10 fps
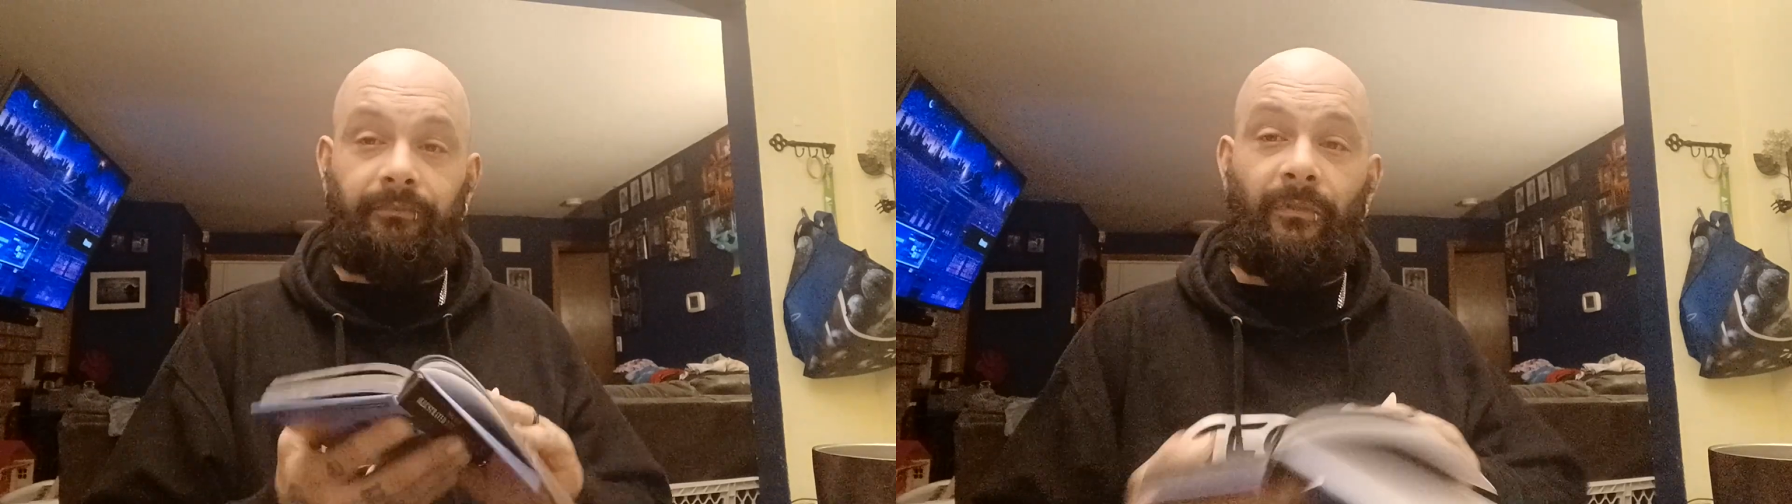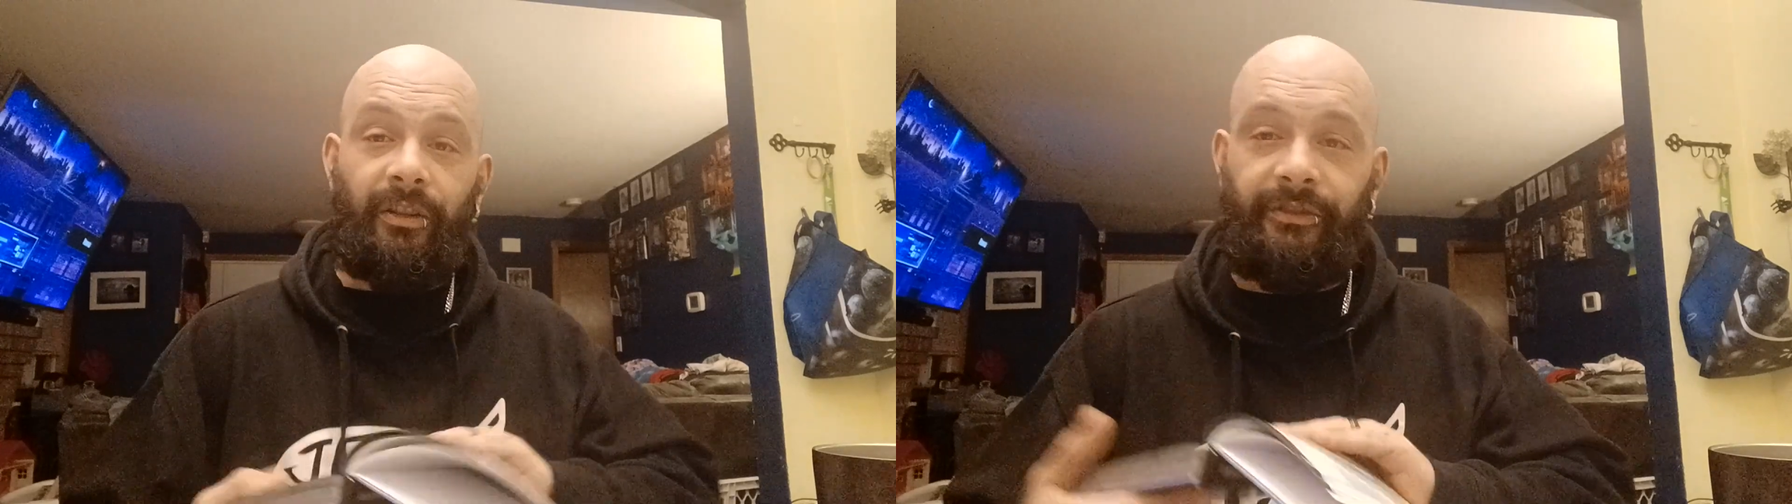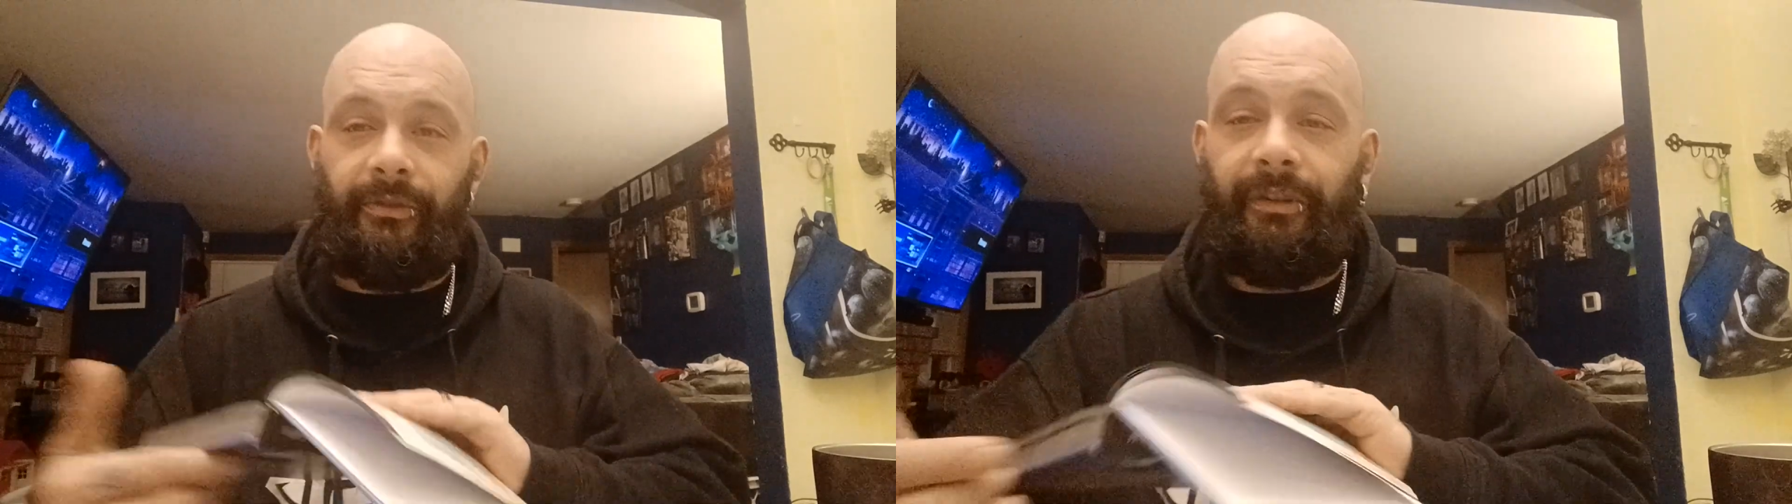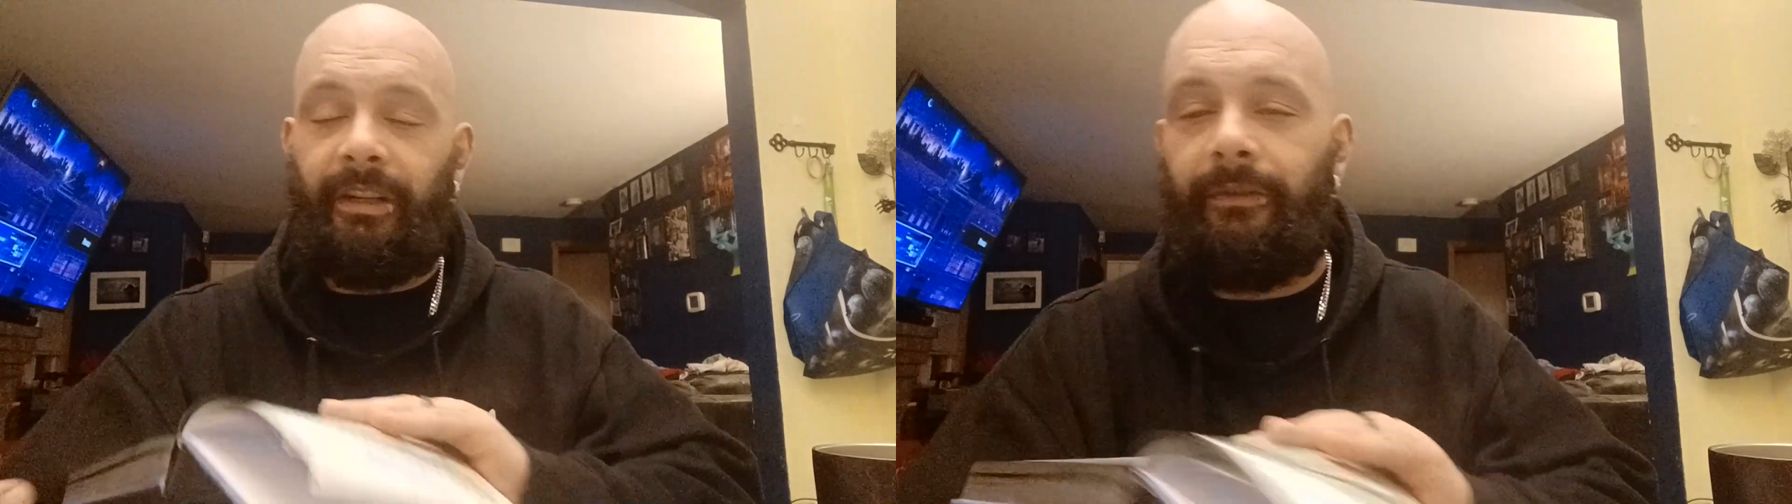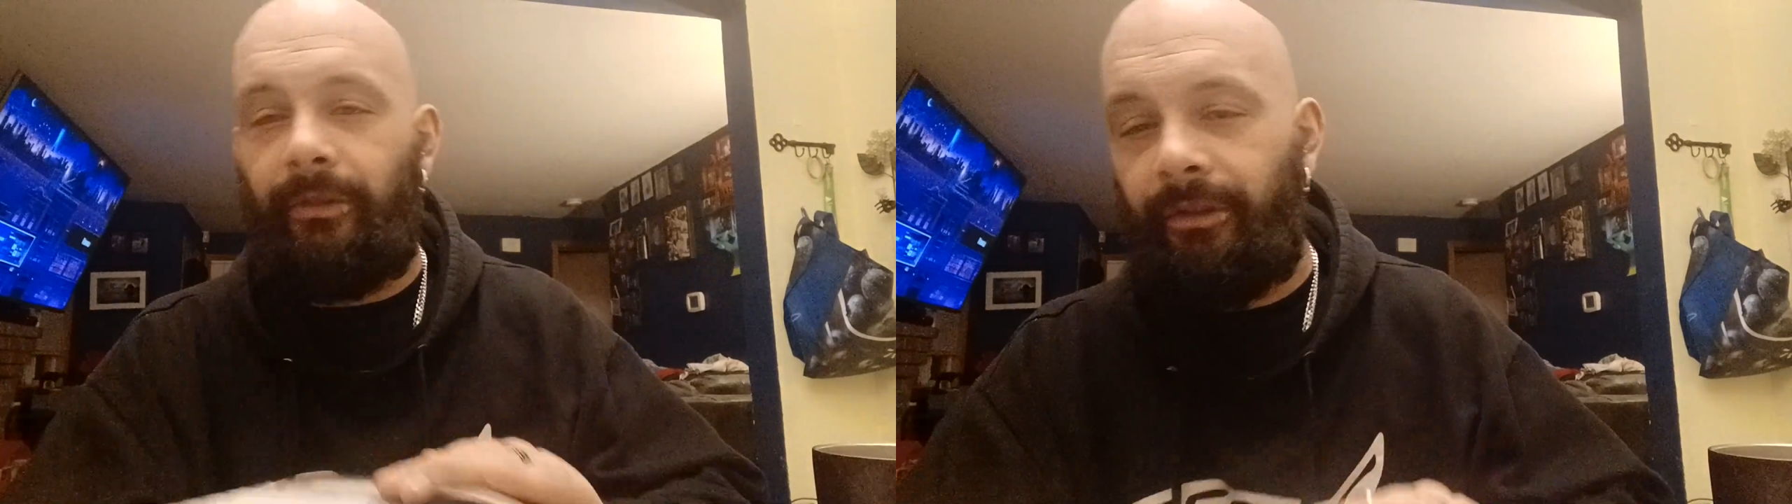And so to
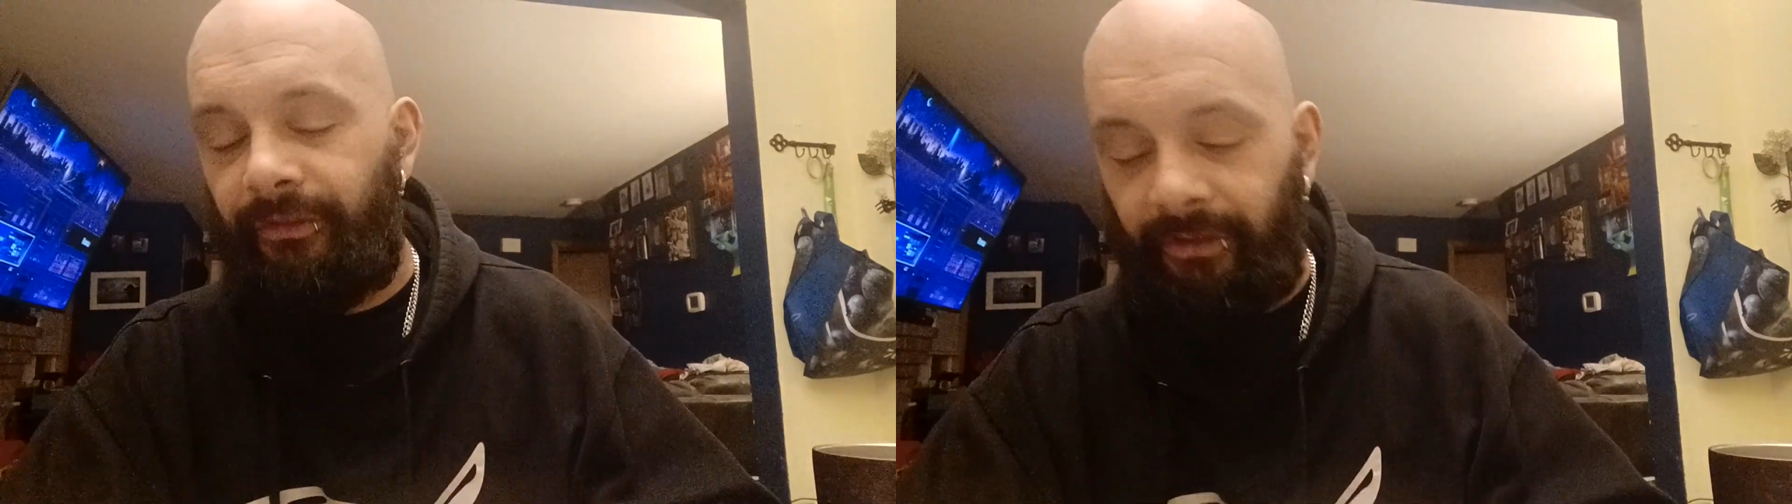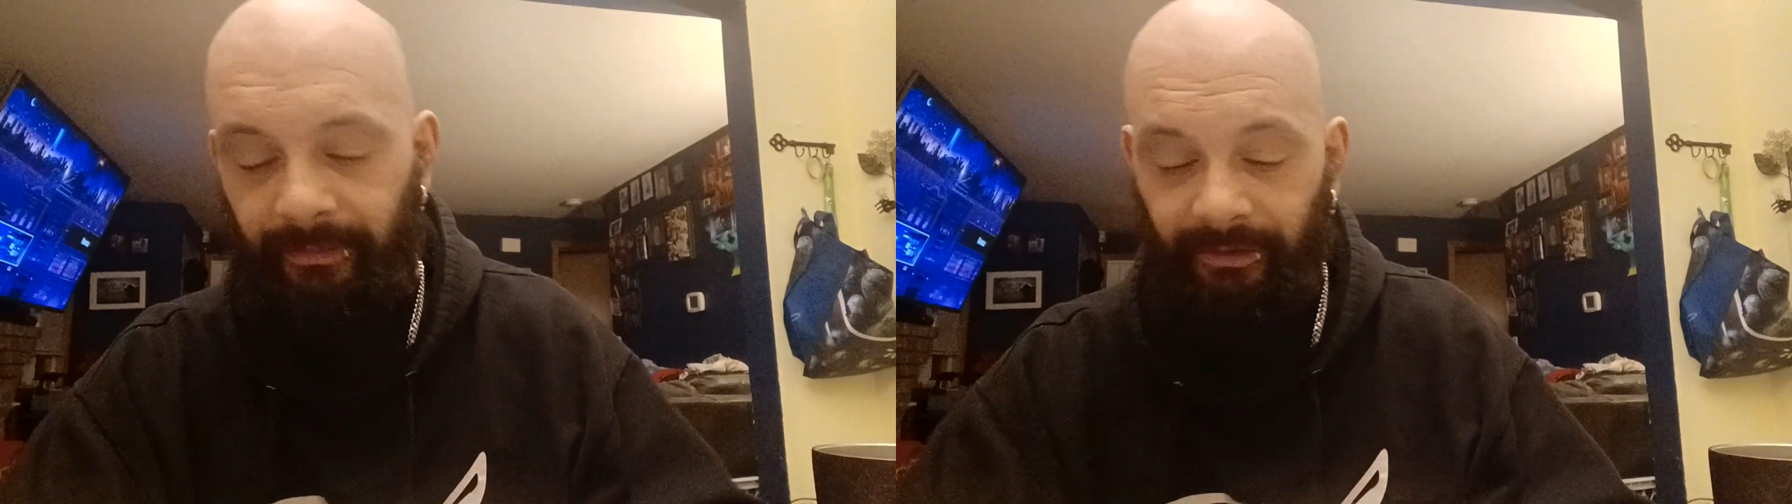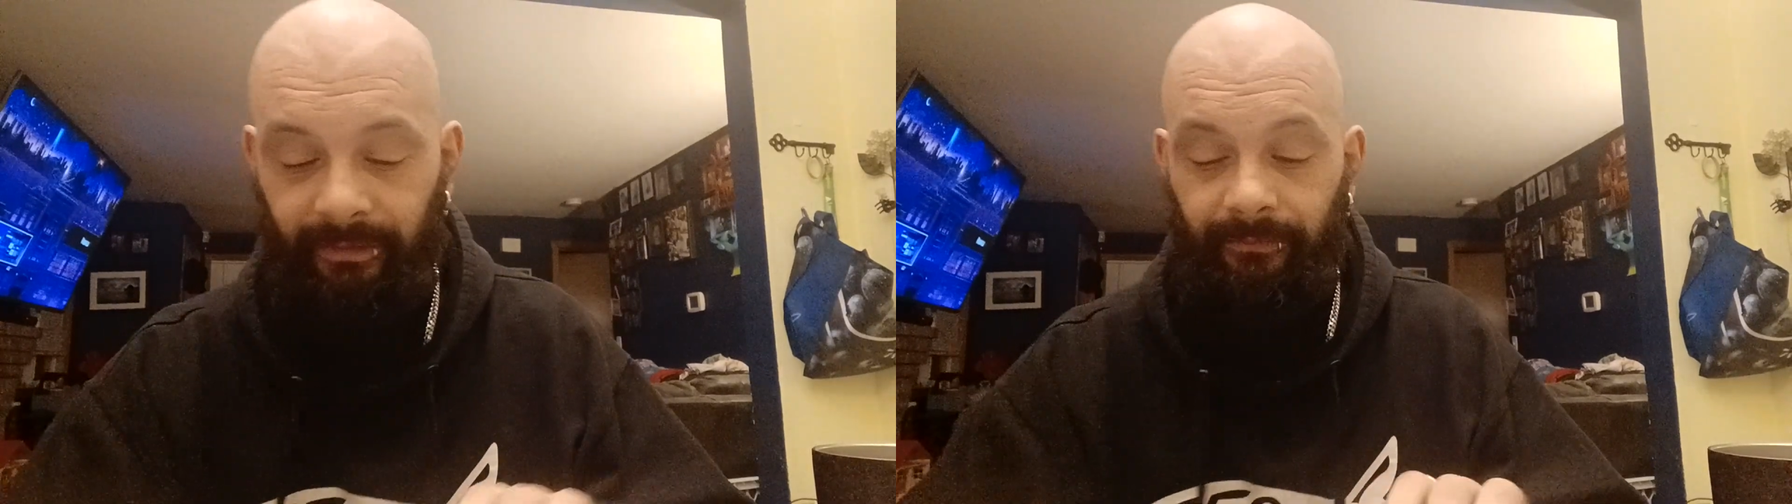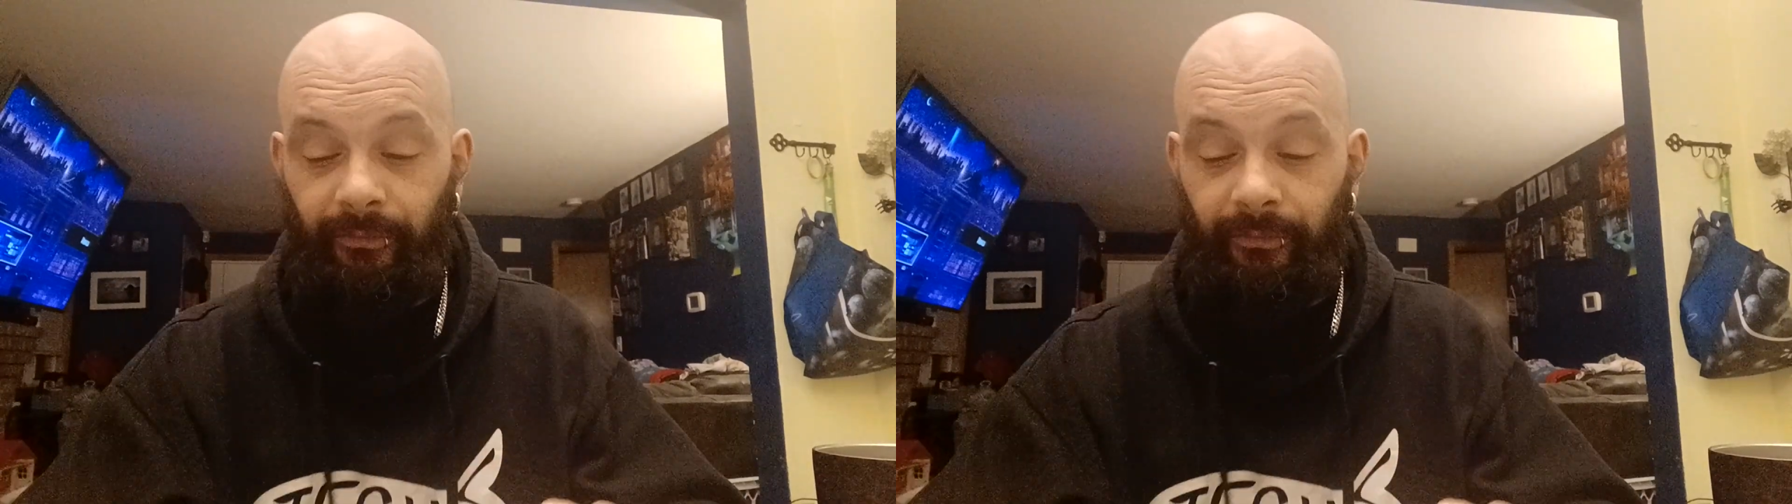give you a description,